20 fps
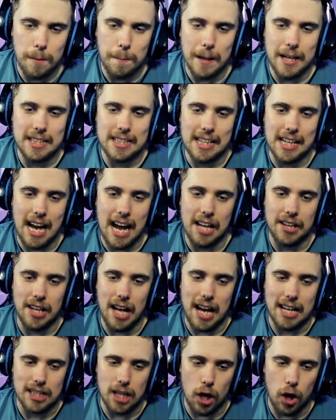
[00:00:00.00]
the pace to get
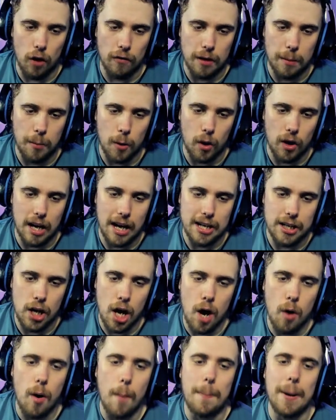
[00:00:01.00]
there. It's a lovely ball in.
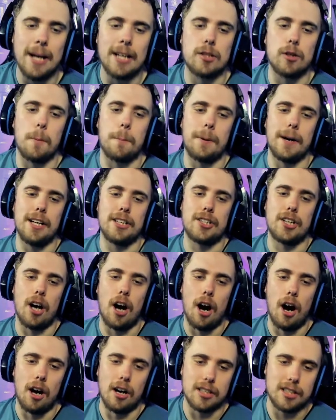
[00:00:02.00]
No one picks up
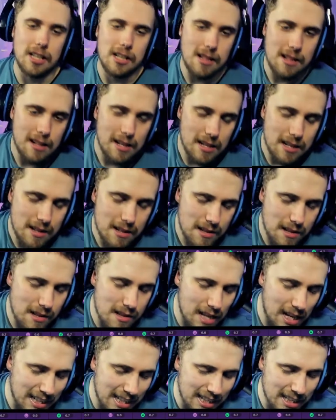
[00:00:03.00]
Pritchard.
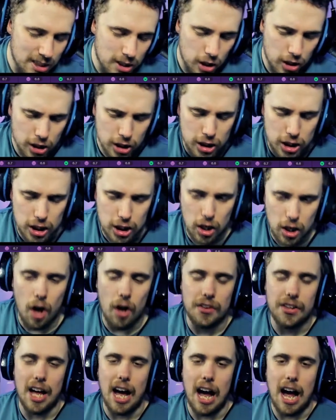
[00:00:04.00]
And he's going to
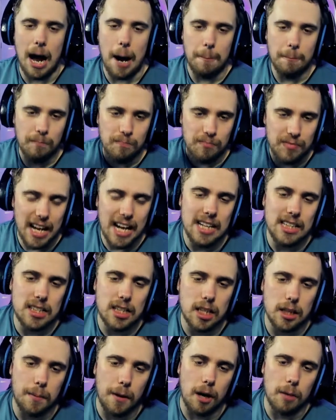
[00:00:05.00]
slot that
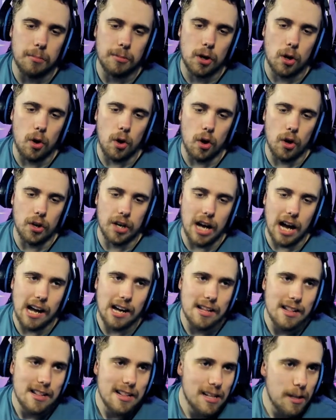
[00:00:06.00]
into the bottom
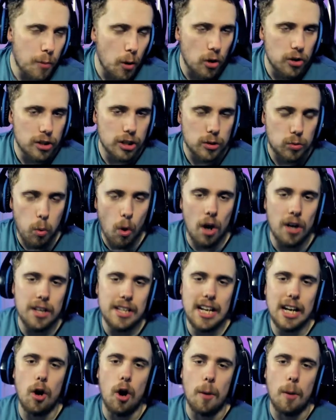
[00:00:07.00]
corner, putting us
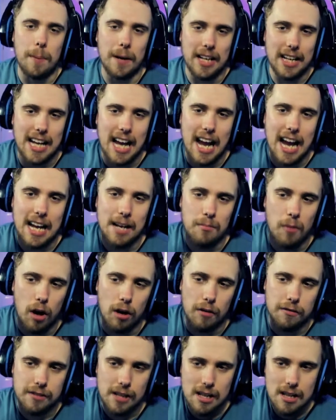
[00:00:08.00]
1-0 up in a game
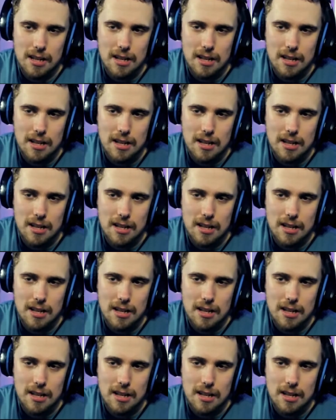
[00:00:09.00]
of